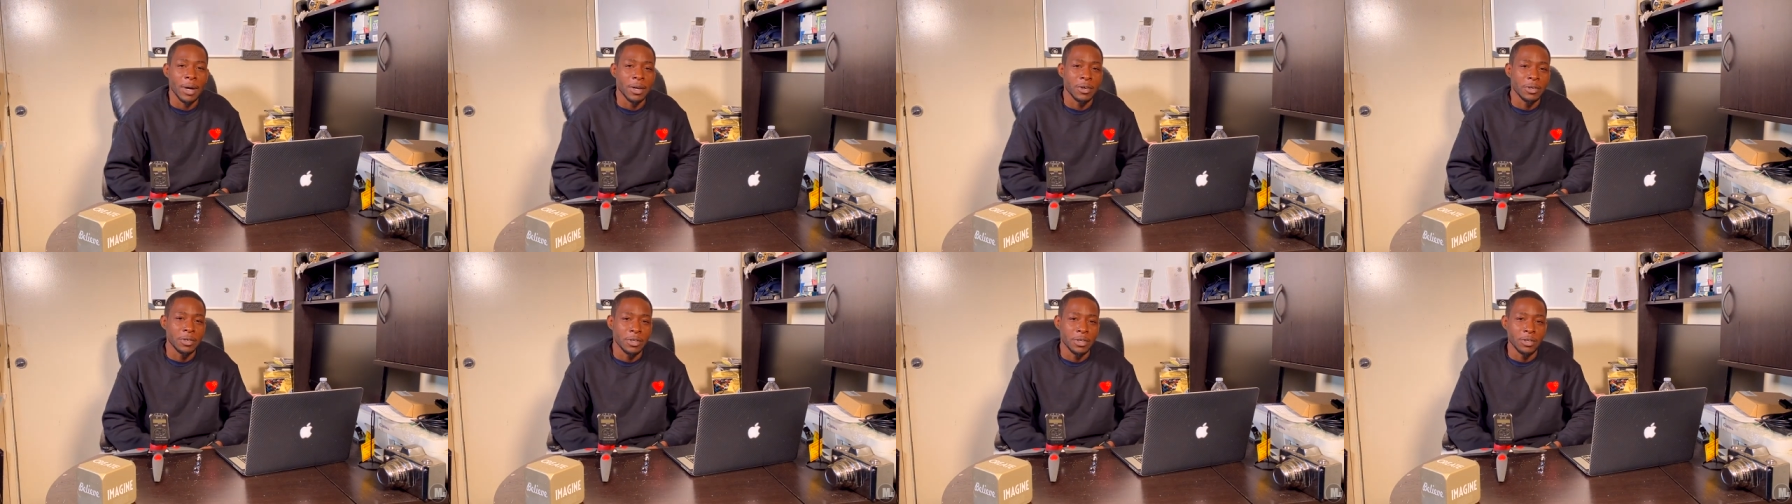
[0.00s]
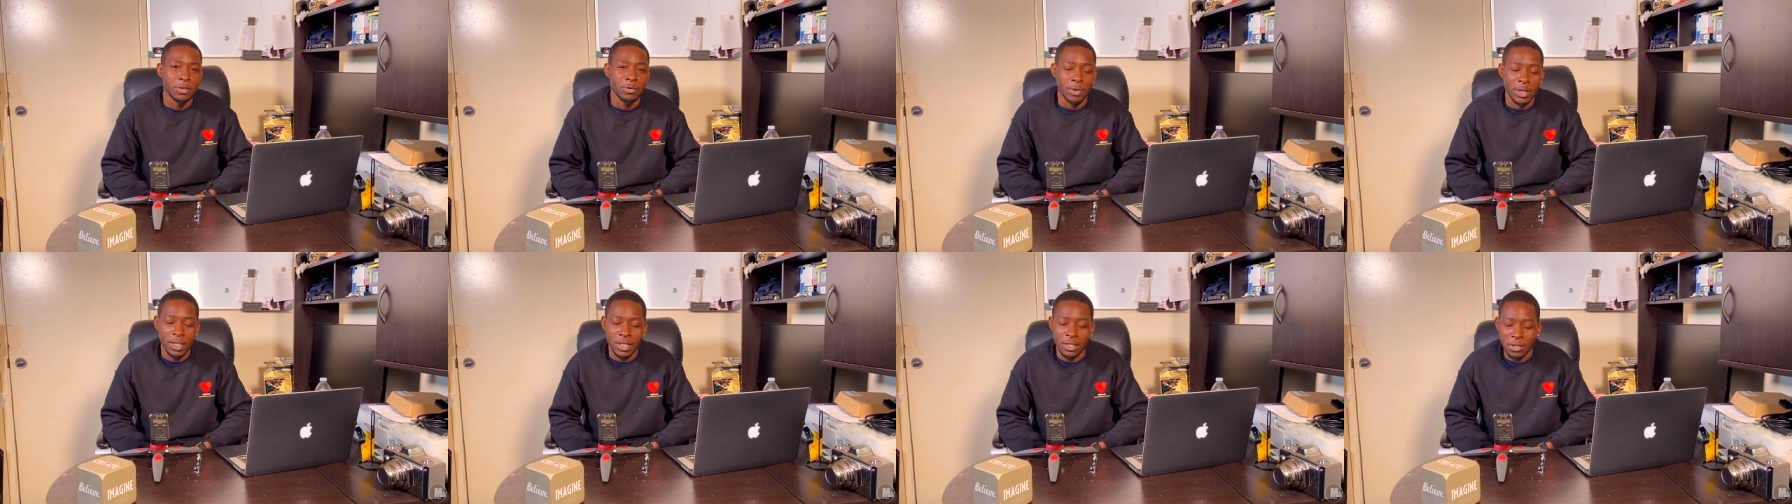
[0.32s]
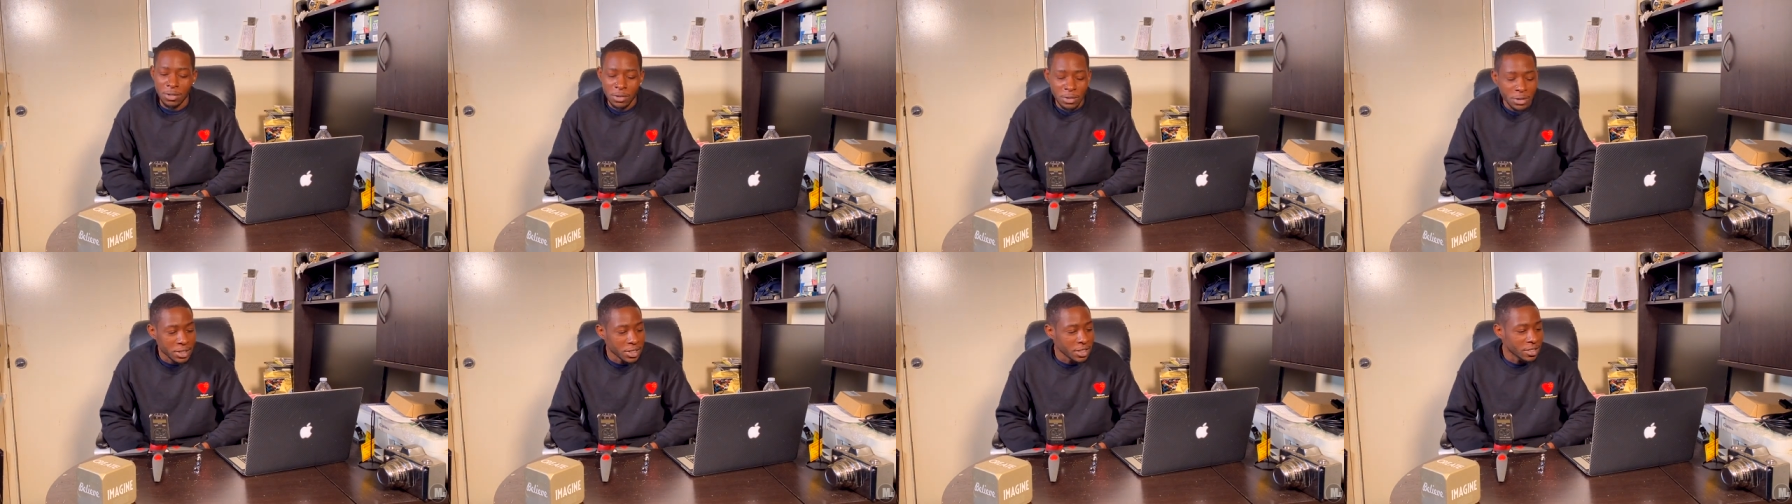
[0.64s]
new year's
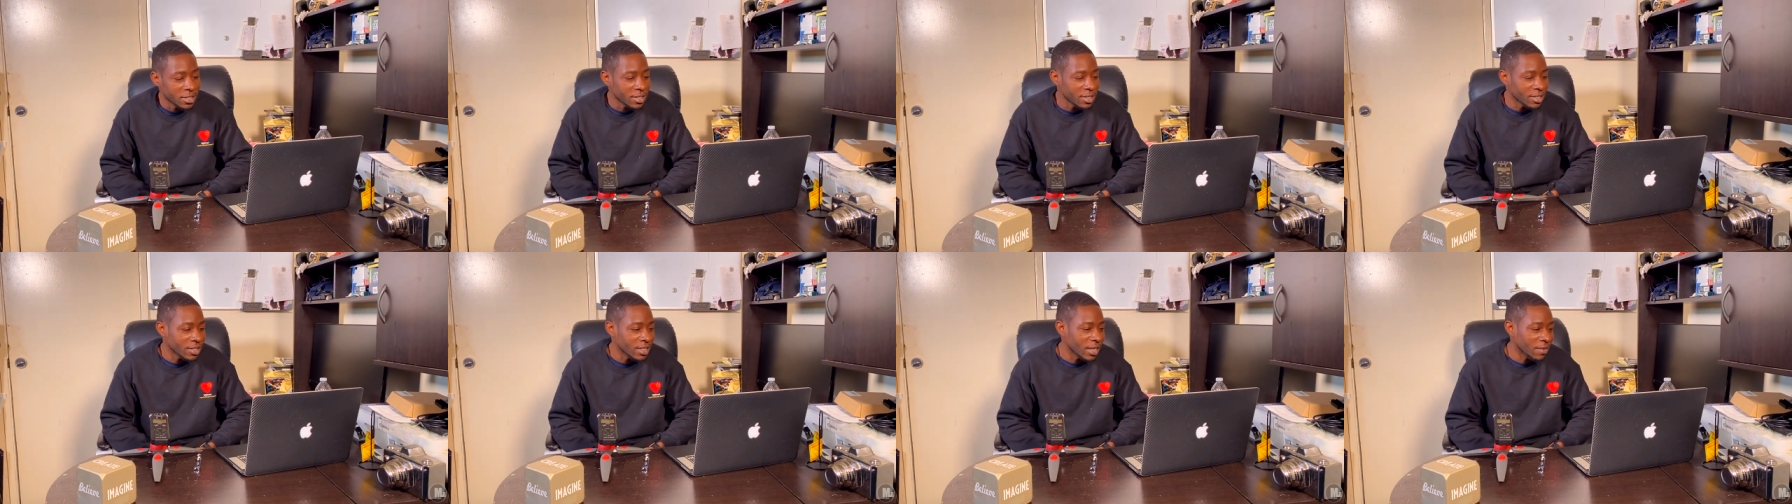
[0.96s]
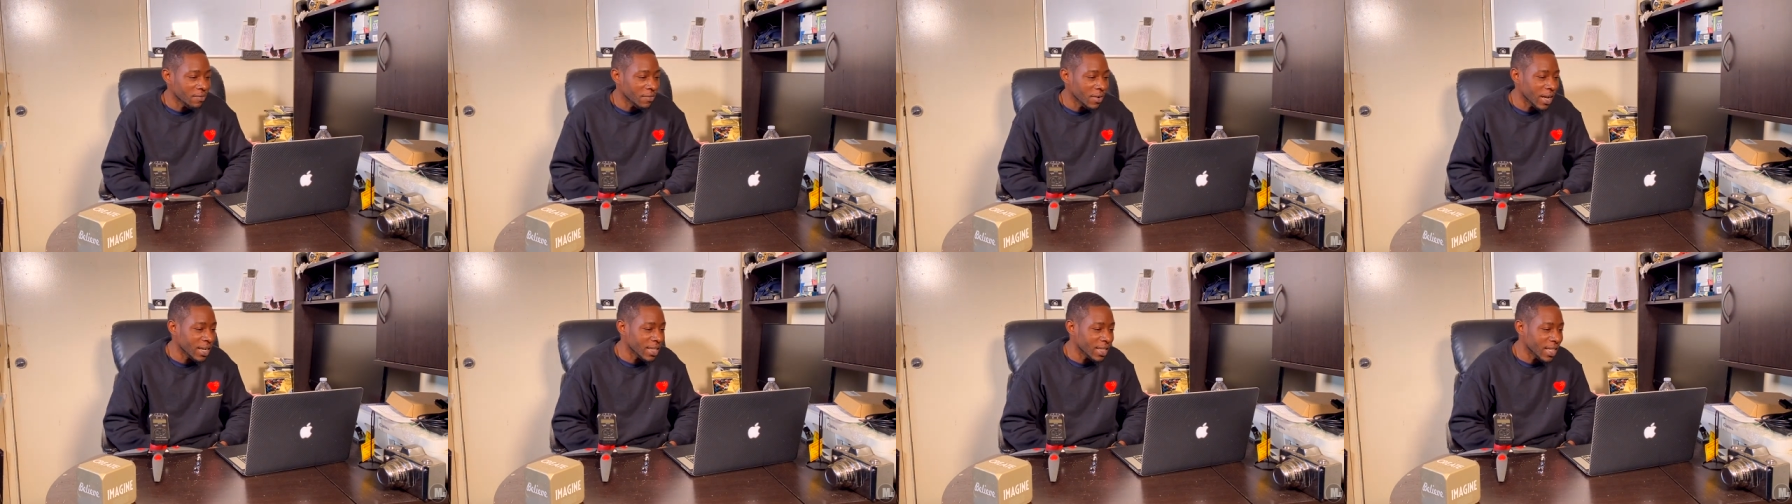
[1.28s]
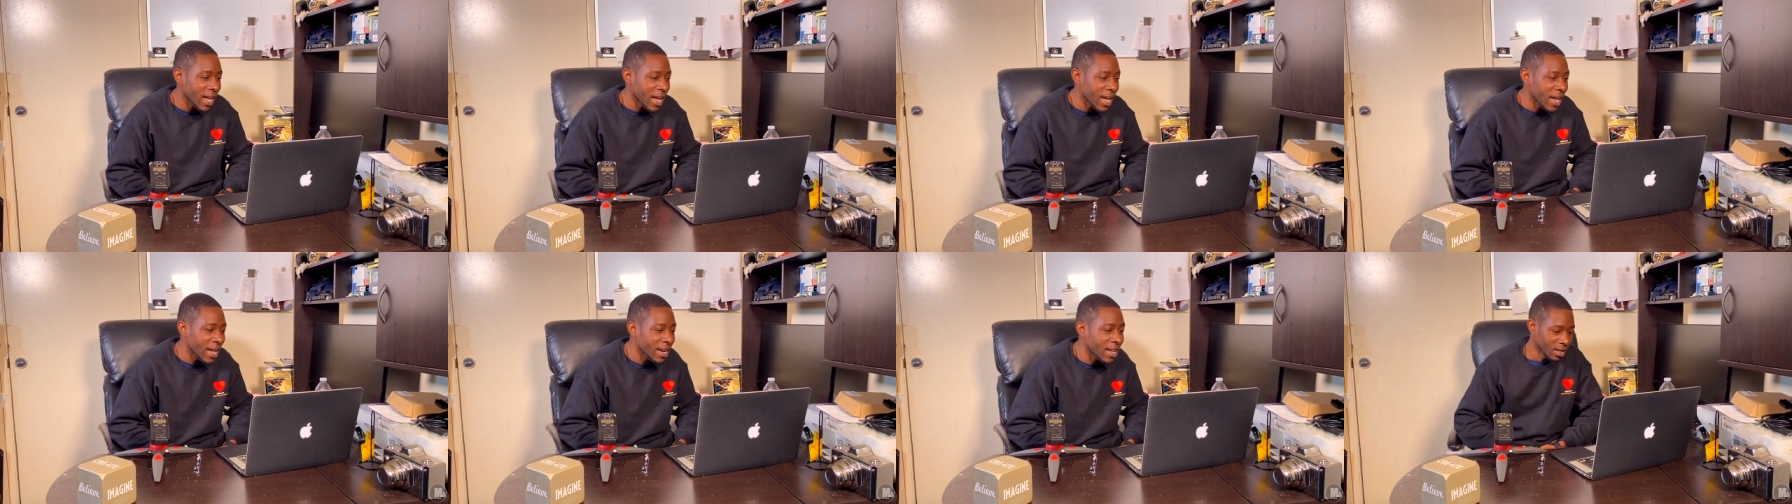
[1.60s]
resolutions and stuff like
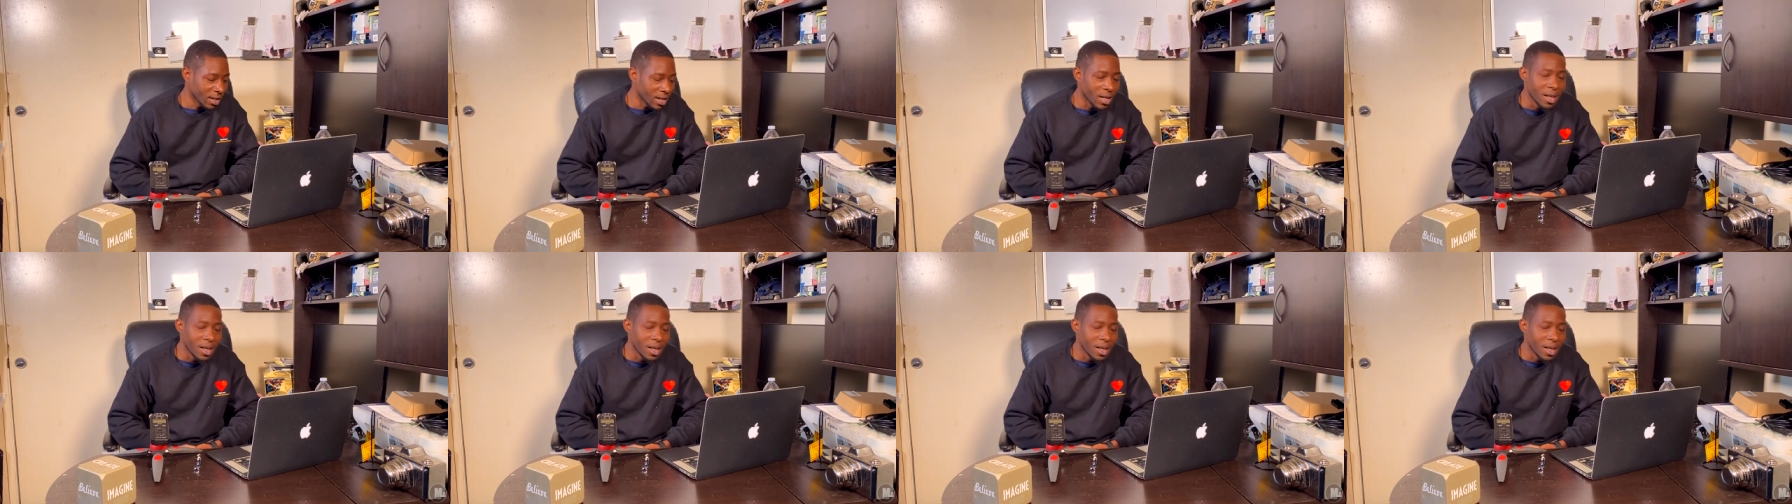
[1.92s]
that.